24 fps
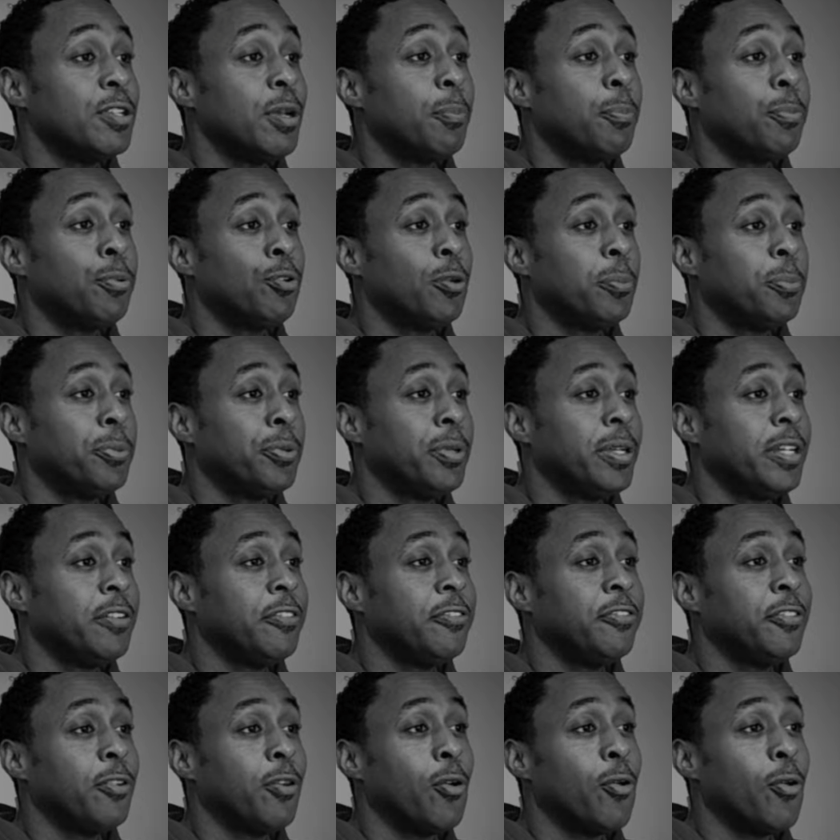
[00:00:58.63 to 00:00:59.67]
appropriate
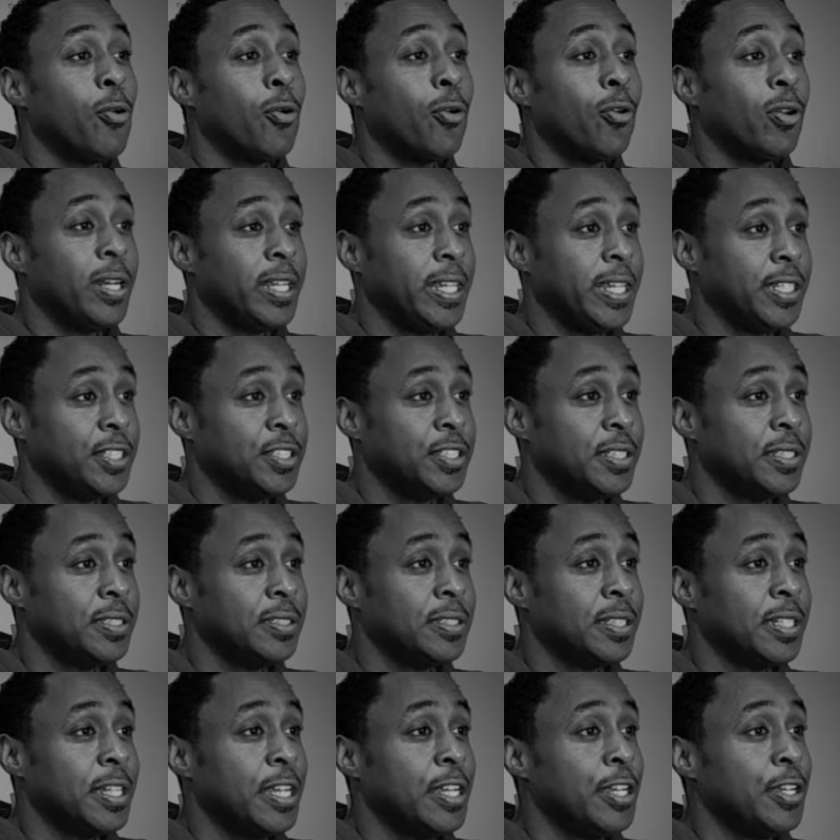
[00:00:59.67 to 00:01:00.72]
for all
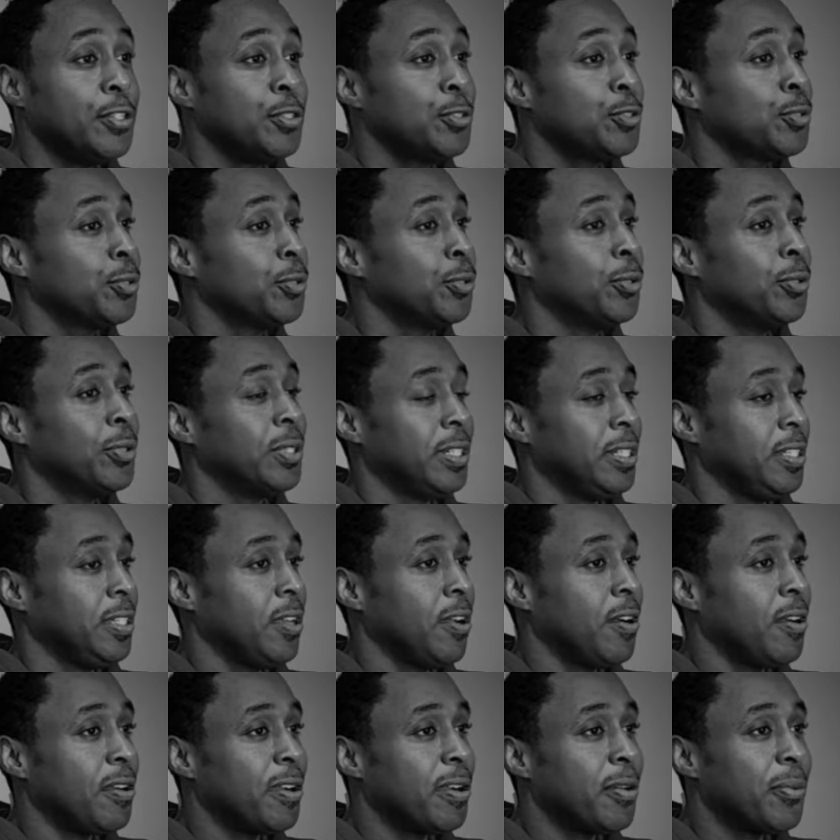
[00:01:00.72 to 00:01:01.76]
ages. So the
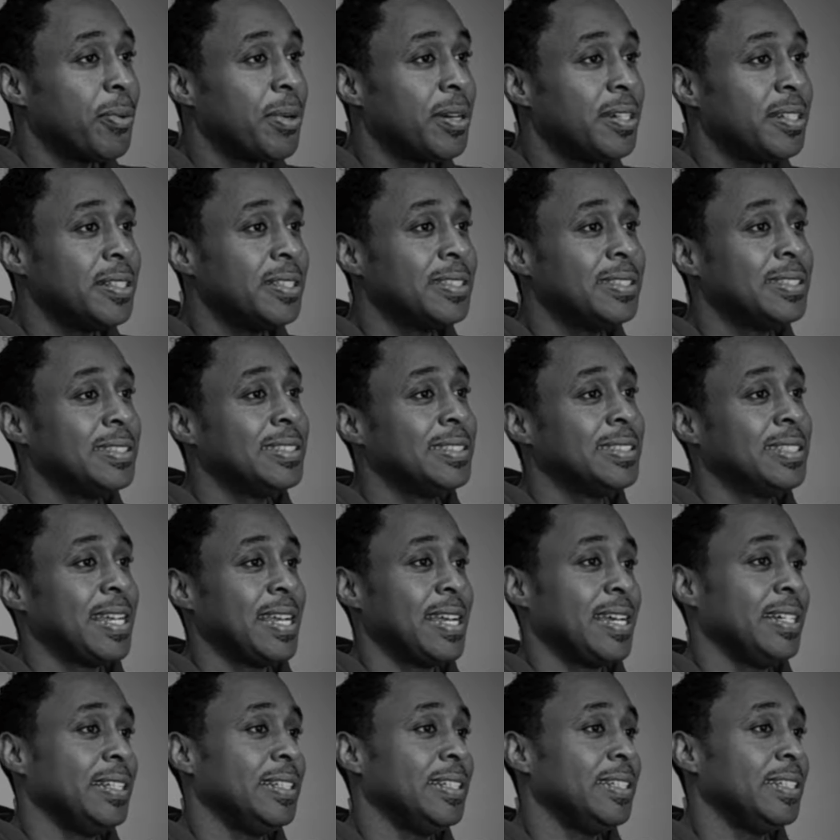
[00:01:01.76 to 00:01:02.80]
younger ones
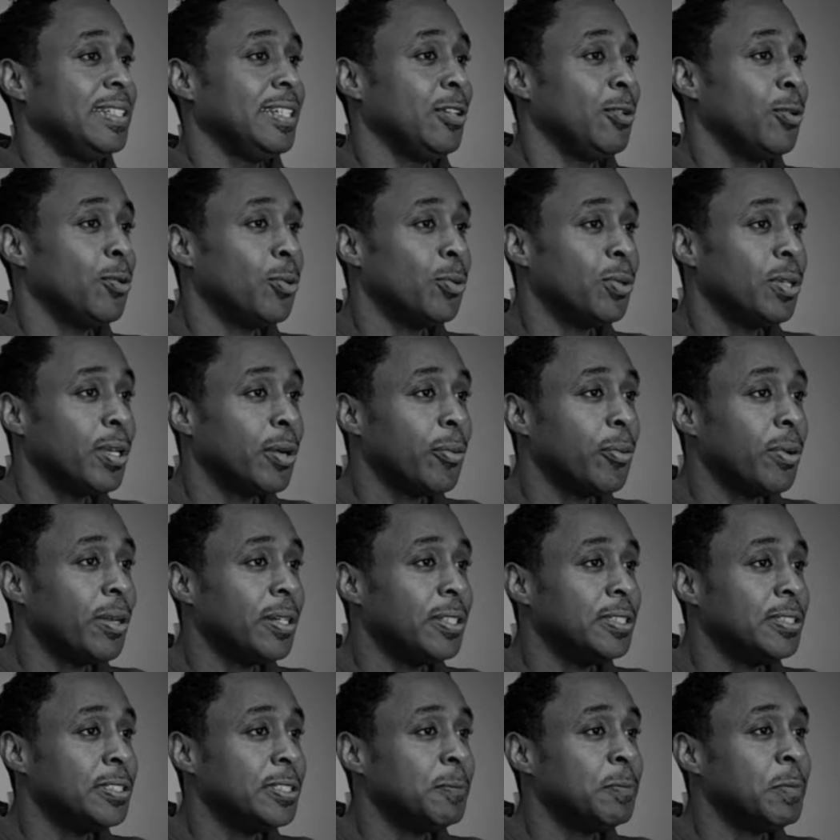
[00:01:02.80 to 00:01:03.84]
and the older
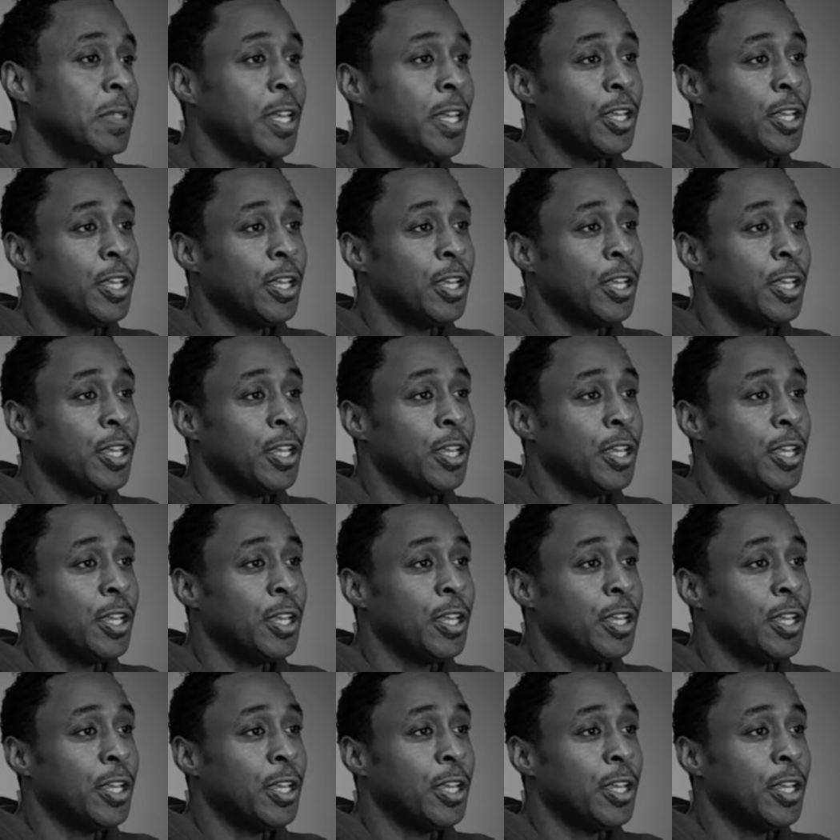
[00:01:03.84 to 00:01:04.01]
ones.